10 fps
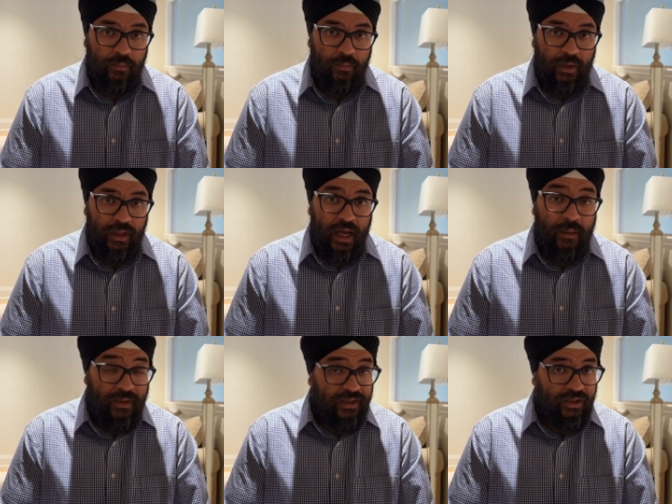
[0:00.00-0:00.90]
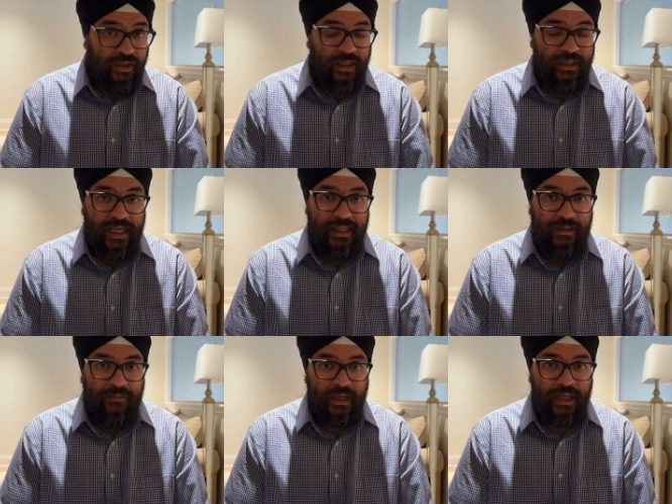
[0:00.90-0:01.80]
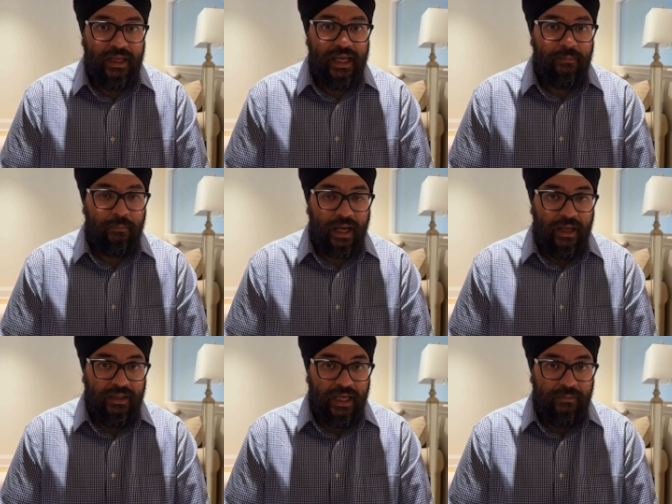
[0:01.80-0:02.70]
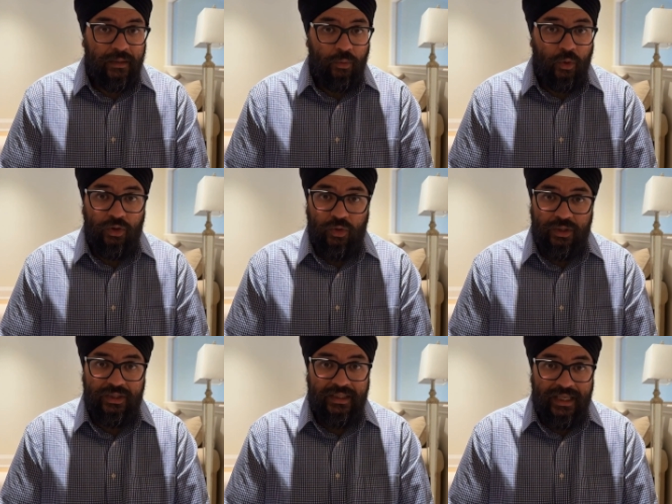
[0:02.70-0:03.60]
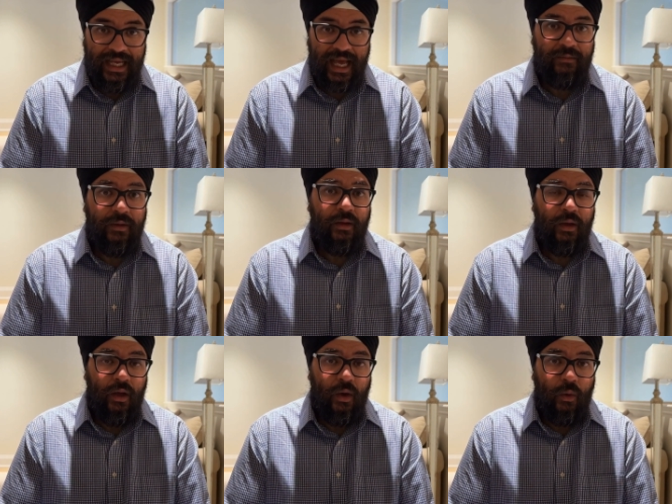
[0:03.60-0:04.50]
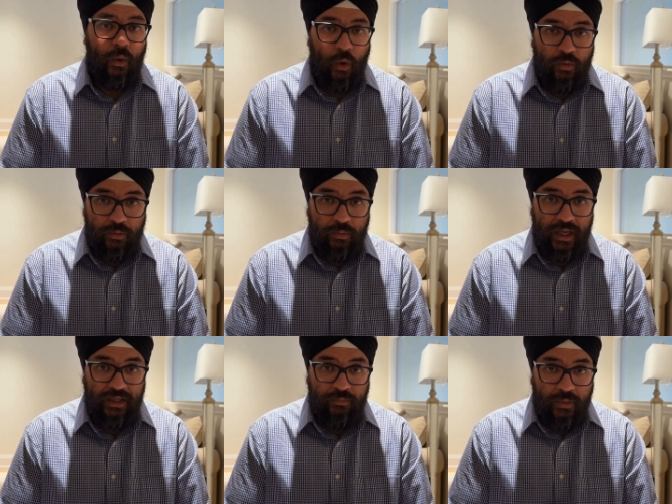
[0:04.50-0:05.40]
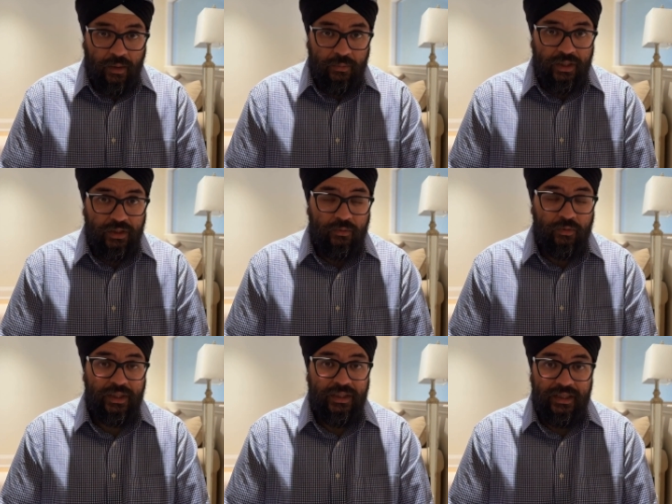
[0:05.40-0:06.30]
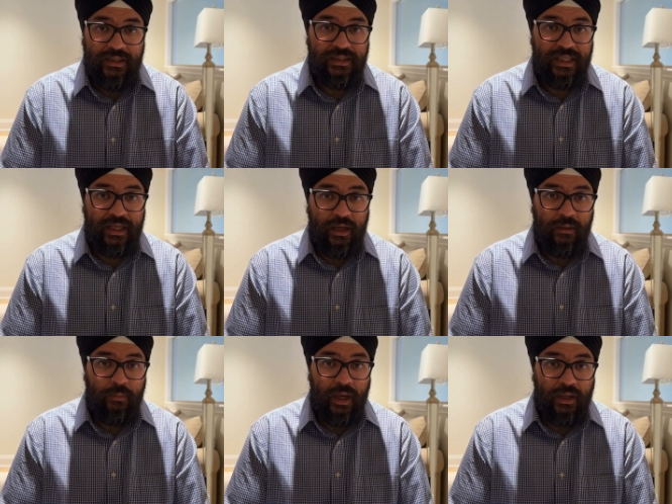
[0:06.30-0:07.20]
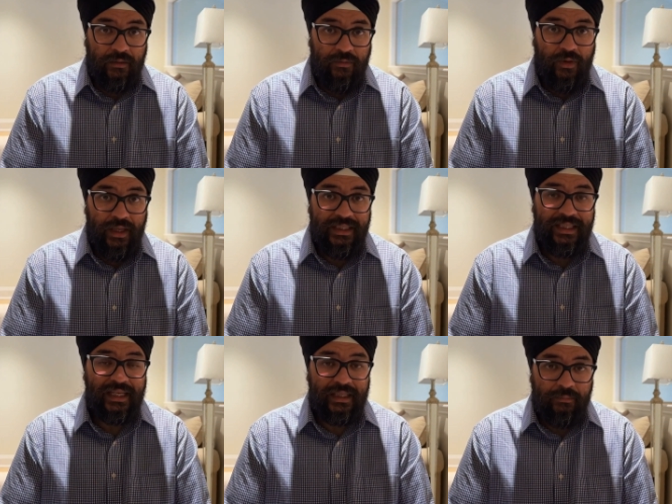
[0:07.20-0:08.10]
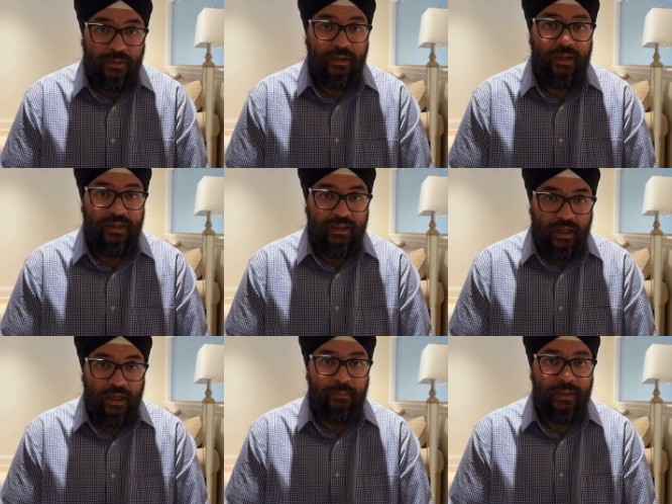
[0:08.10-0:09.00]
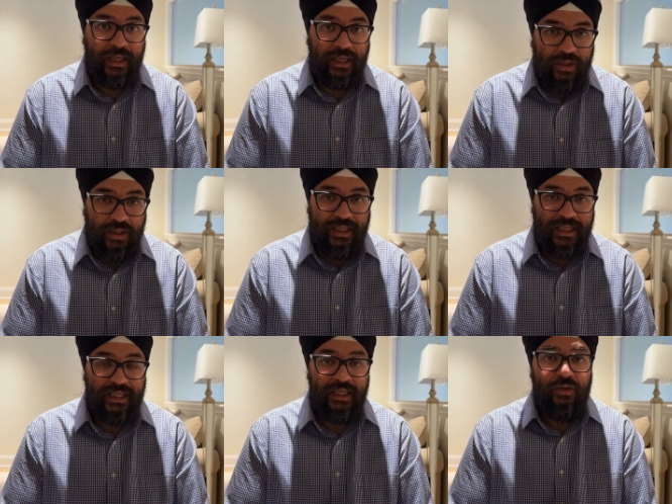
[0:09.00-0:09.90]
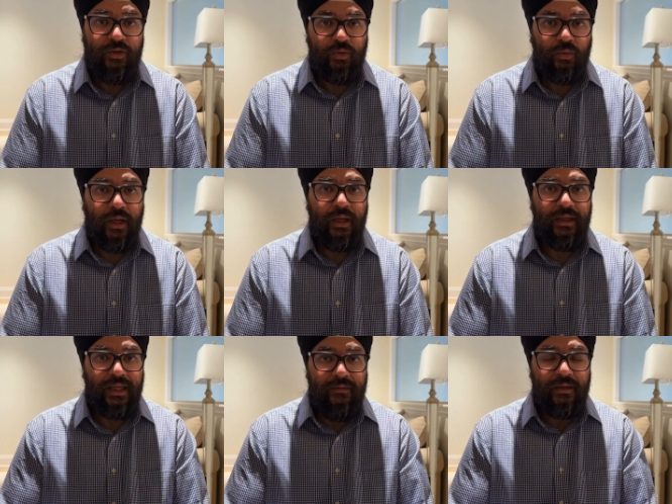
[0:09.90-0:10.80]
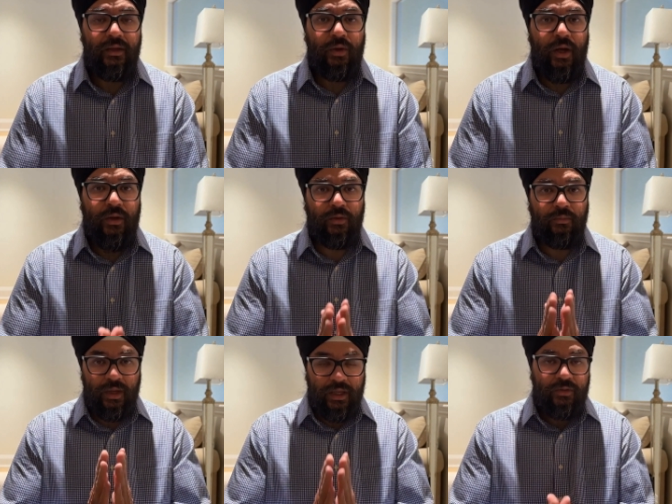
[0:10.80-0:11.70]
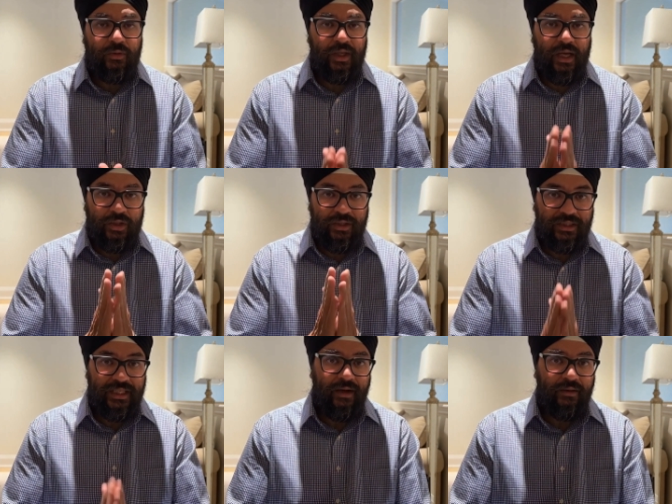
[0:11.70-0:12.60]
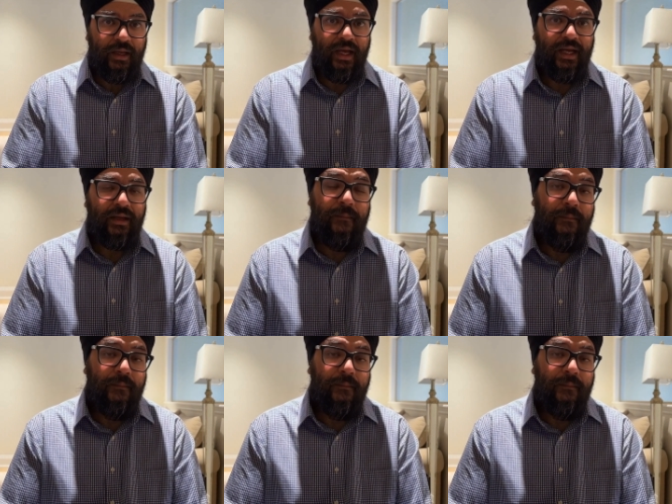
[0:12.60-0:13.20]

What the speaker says: With competition intensifying and buyers having more choices than ever, overpriced properties risk sitting on the market for extended periods, potentially leading to even larger price reductions down the line.